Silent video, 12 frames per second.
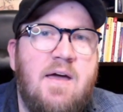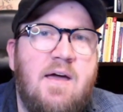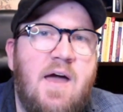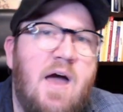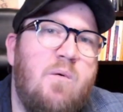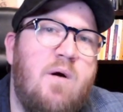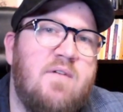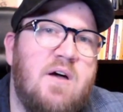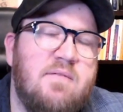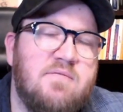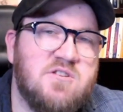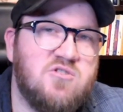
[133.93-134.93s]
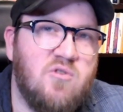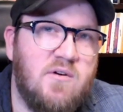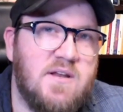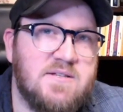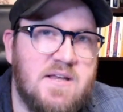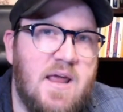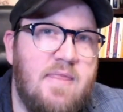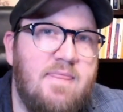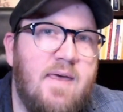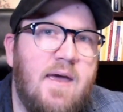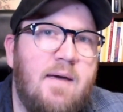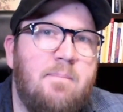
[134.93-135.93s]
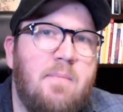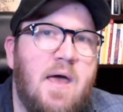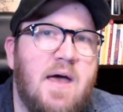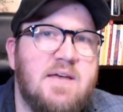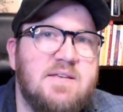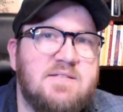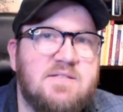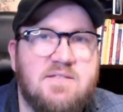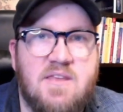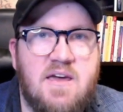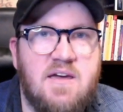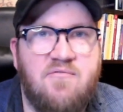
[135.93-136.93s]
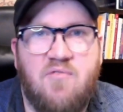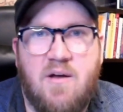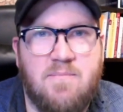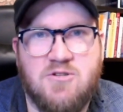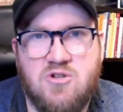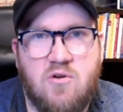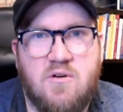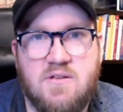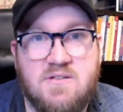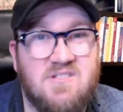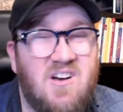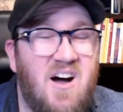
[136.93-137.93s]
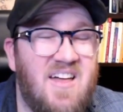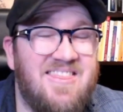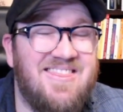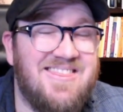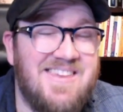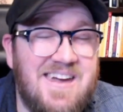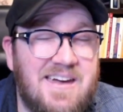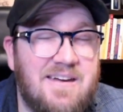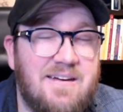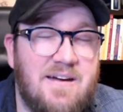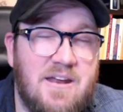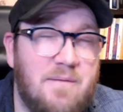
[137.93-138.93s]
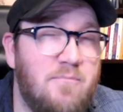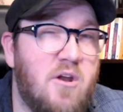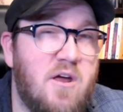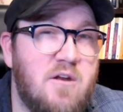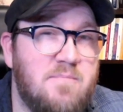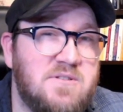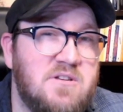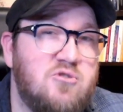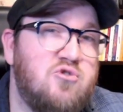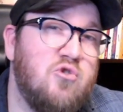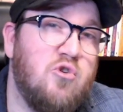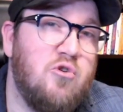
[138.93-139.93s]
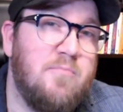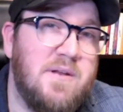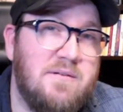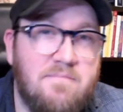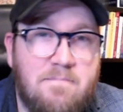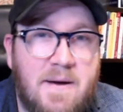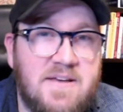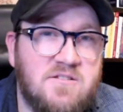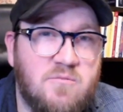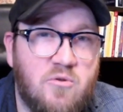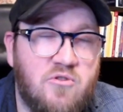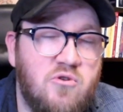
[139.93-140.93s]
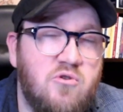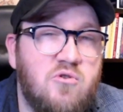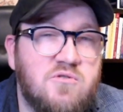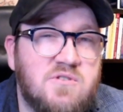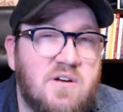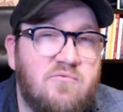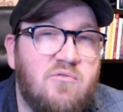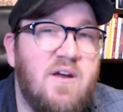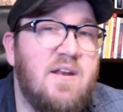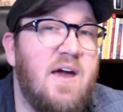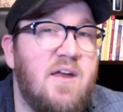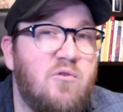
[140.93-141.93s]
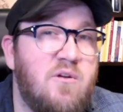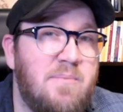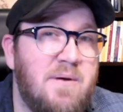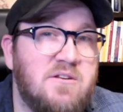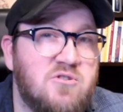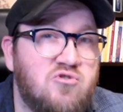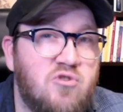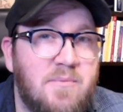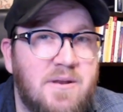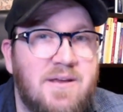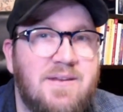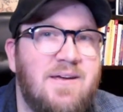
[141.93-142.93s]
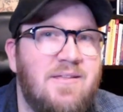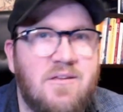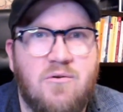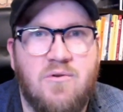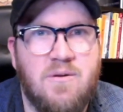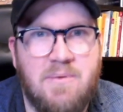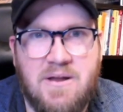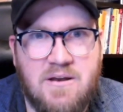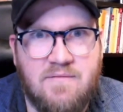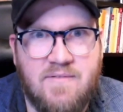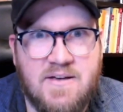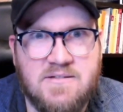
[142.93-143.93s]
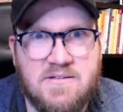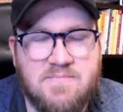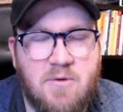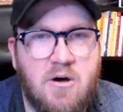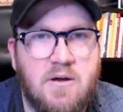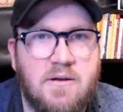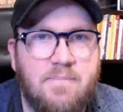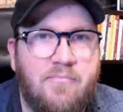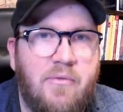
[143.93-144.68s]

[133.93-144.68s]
However, the story doesn't end there, as the fragment tokens, I think, and I'm not one hundred percent sure, but based on what the news I've read, had already been distributed and there'd already been investors behind it.